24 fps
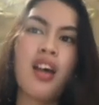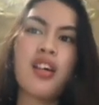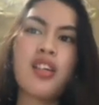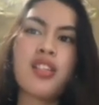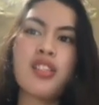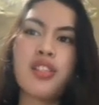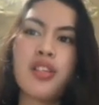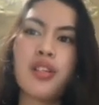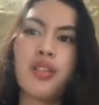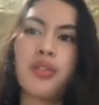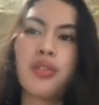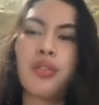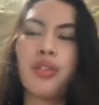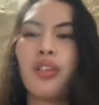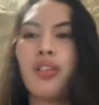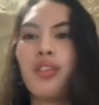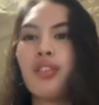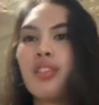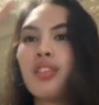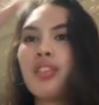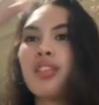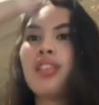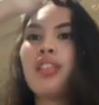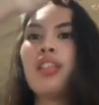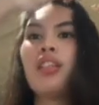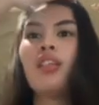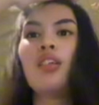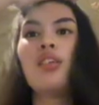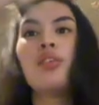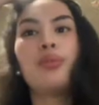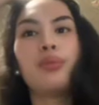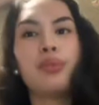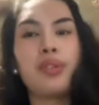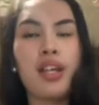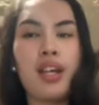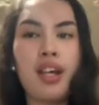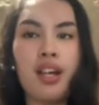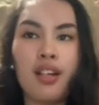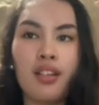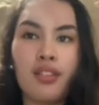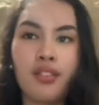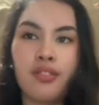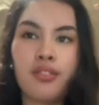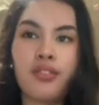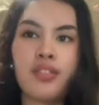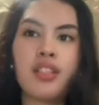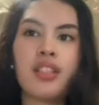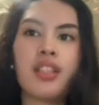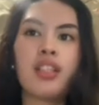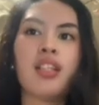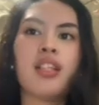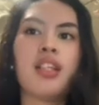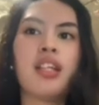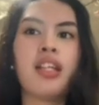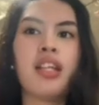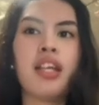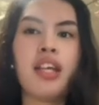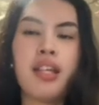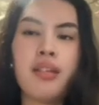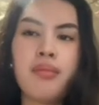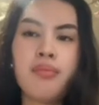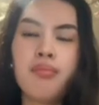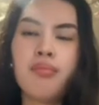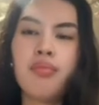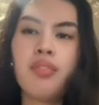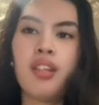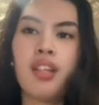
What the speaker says: So still we have the name,